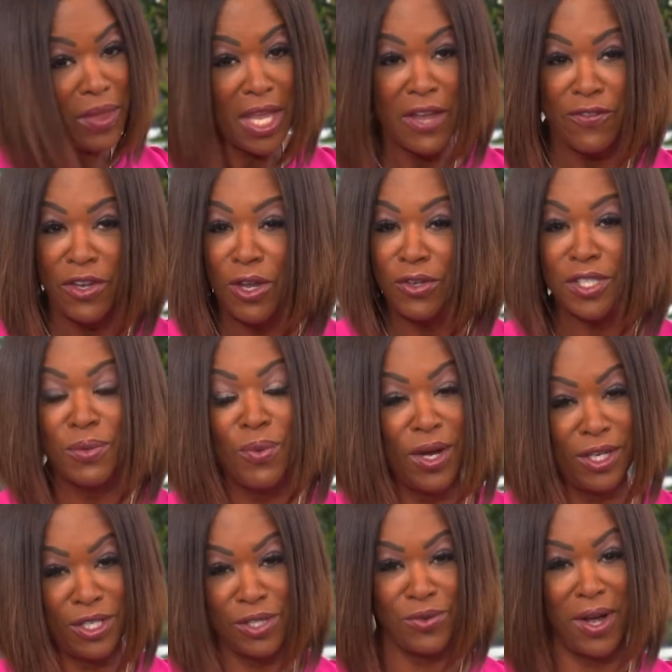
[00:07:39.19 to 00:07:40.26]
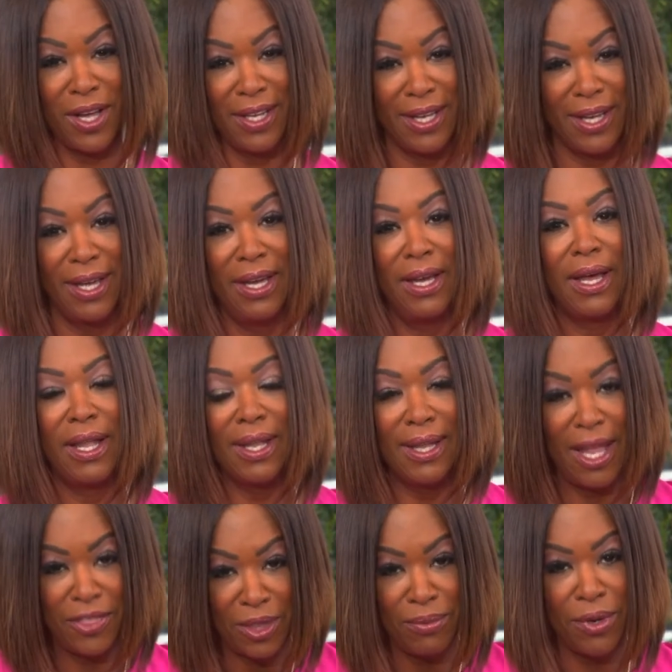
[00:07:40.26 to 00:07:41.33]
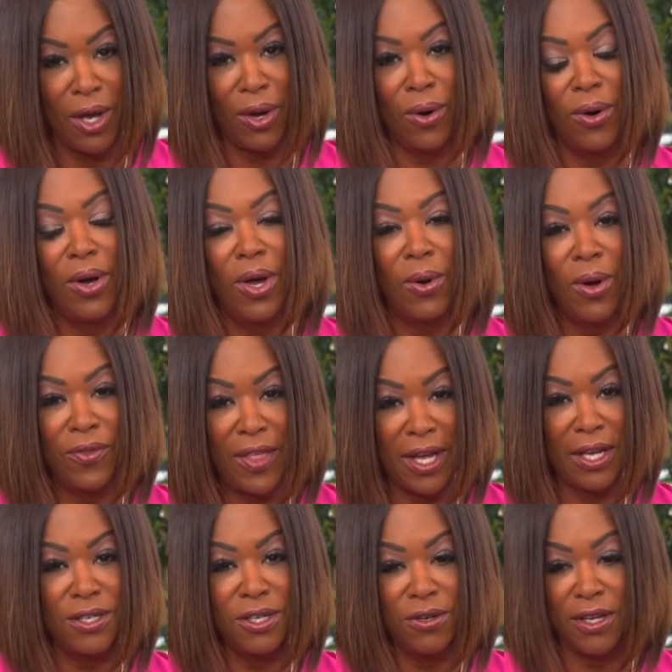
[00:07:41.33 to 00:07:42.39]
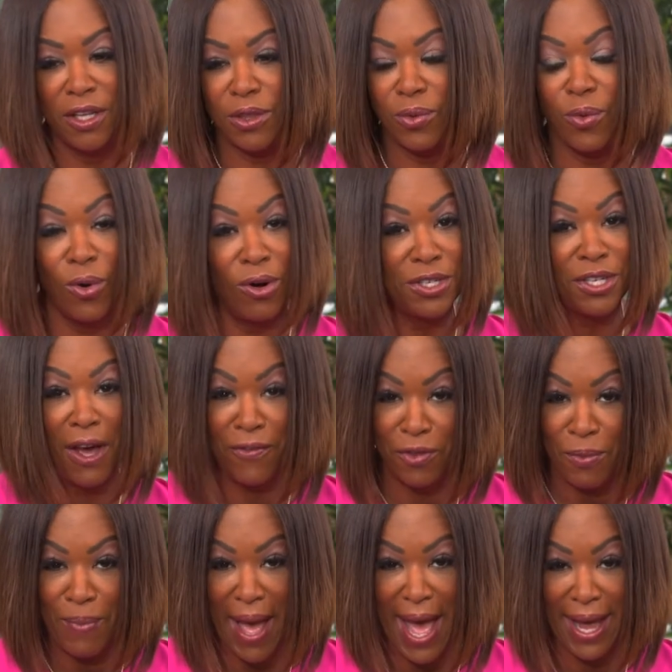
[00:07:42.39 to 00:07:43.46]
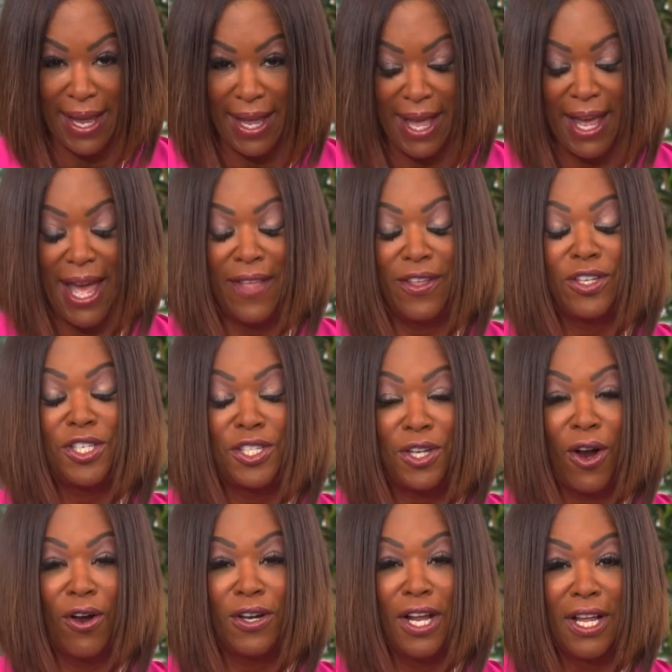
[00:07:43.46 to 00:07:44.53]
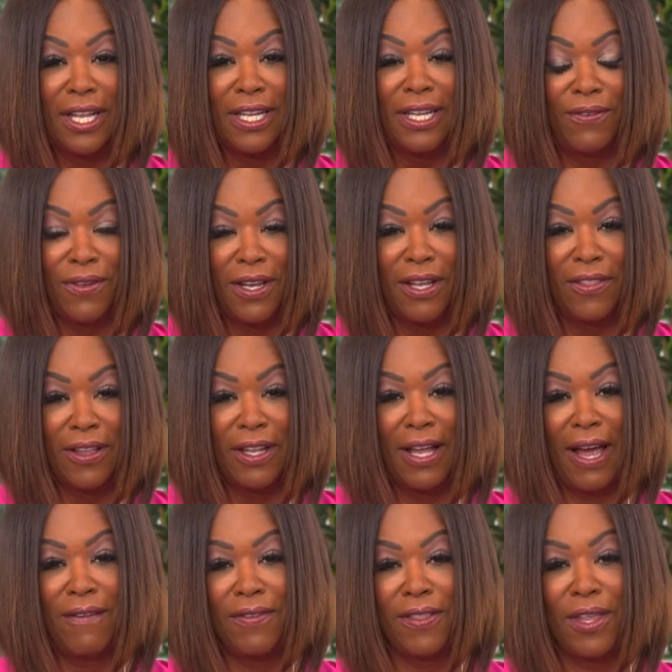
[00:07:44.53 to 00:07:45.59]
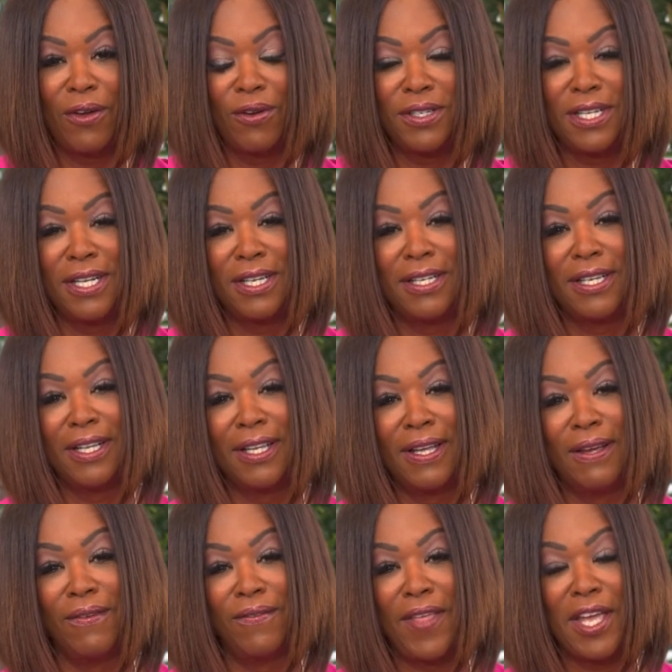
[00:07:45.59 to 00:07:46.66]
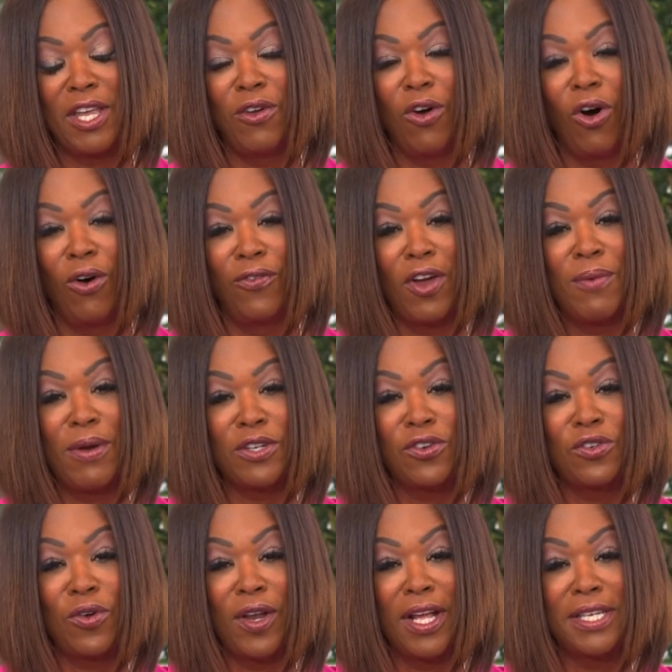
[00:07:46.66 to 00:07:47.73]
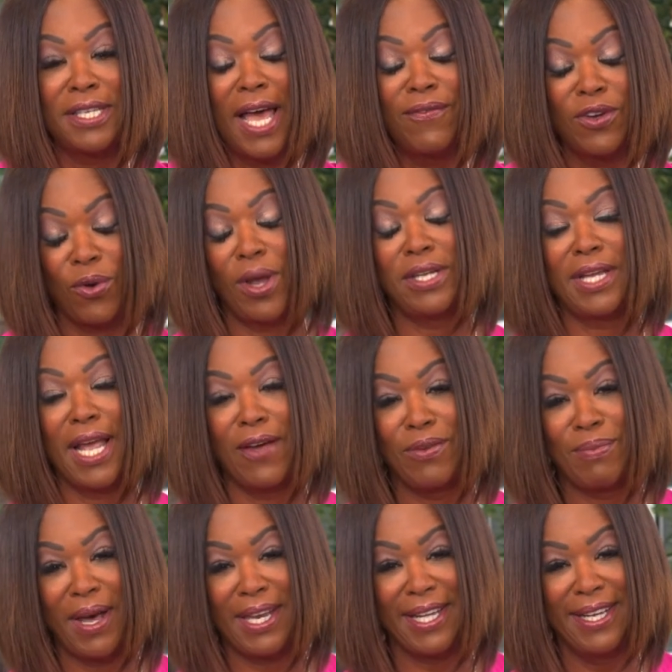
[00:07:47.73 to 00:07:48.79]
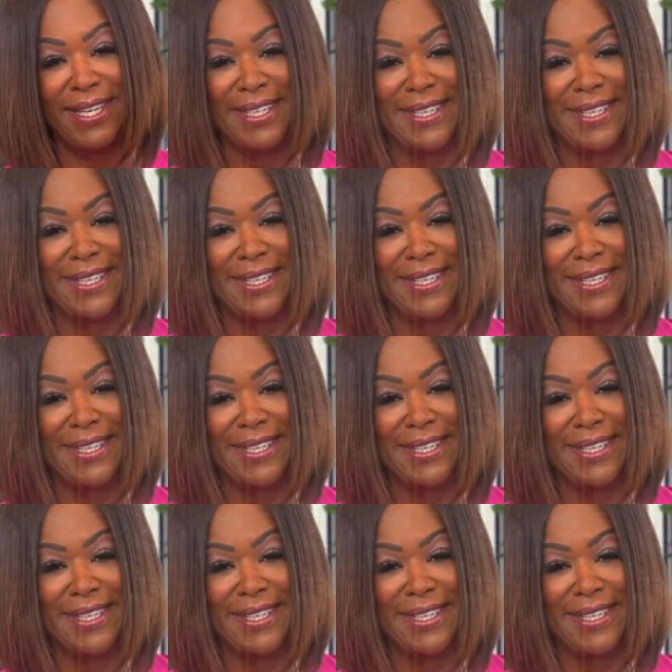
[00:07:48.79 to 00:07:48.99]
If you know someone is struggling, let them know what they can do to get the warrants off their back and then start living the life that they are intended to live. Thank you all very much for joining us. Have a great day, everybody.